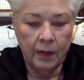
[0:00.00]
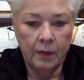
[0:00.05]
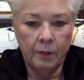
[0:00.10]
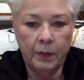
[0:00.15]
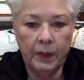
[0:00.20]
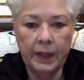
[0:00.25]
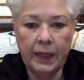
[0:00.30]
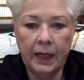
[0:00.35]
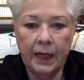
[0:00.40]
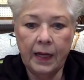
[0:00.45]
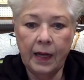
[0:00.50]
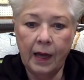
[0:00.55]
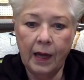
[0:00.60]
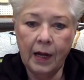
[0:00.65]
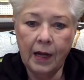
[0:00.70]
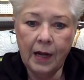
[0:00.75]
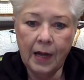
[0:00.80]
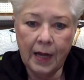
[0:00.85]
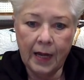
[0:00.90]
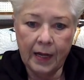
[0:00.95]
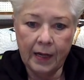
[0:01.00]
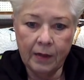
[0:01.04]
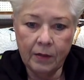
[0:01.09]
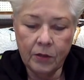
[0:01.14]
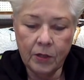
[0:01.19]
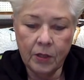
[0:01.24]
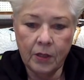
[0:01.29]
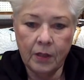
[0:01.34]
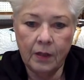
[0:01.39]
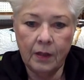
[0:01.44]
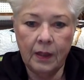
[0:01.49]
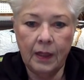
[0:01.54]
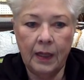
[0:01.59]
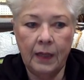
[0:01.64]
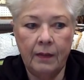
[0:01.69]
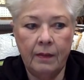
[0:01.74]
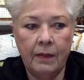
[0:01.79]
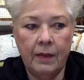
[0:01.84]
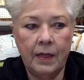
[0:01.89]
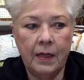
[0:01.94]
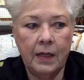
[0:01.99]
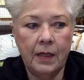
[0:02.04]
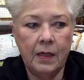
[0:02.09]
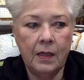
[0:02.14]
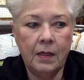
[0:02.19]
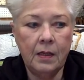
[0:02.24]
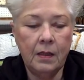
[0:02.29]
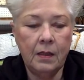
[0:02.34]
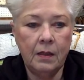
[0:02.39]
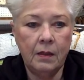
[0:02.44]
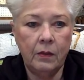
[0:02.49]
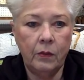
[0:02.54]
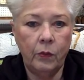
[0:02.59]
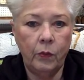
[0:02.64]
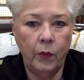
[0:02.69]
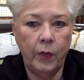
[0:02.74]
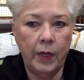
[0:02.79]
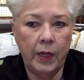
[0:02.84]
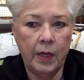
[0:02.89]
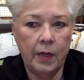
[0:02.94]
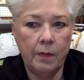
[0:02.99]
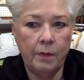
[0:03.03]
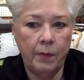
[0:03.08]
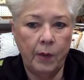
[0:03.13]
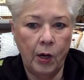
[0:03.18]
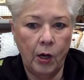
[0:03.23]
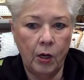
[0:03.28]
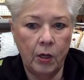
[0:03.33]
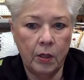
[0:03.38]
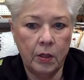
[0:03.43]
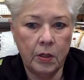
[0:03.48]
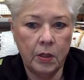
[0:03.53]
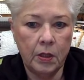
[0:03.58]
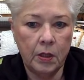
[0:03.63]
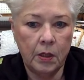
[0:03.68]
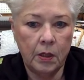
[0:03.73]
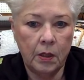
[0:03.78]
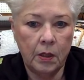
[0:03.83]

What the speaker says: But they got it out, and then we bought